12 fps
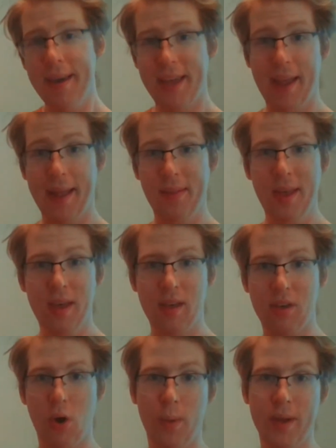can
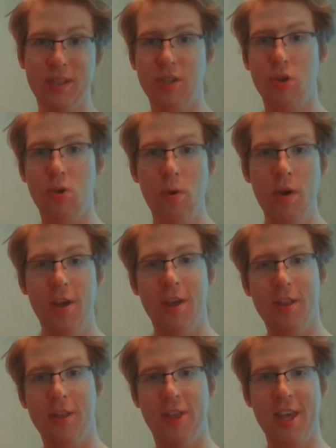go into
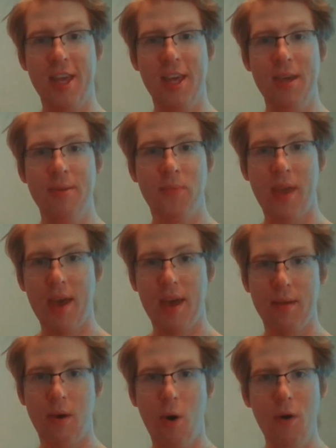the
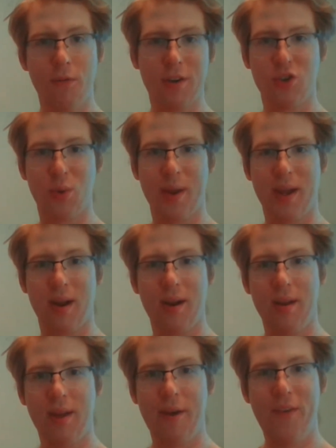over
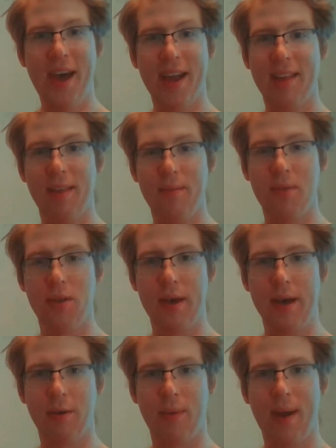trigger effect
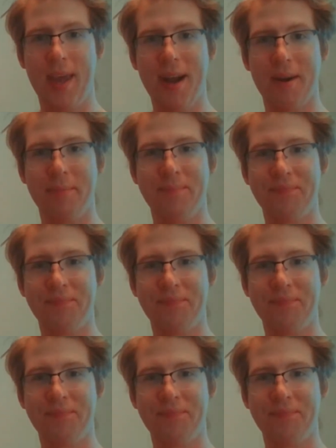right here.